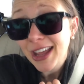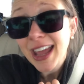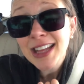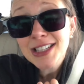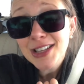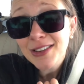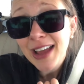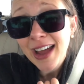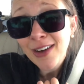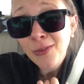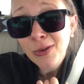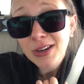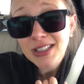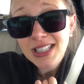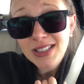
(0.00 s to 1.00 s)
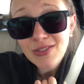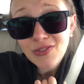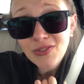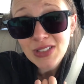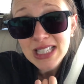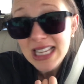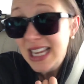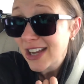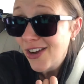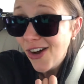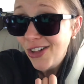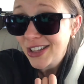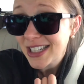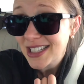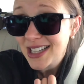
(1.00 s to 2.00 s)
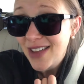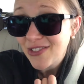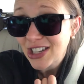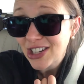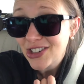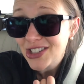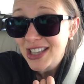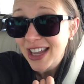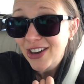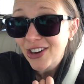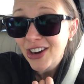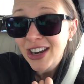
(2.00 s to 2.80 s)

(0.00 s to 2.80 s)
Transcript: And so now we're seeing Holly 7 years later.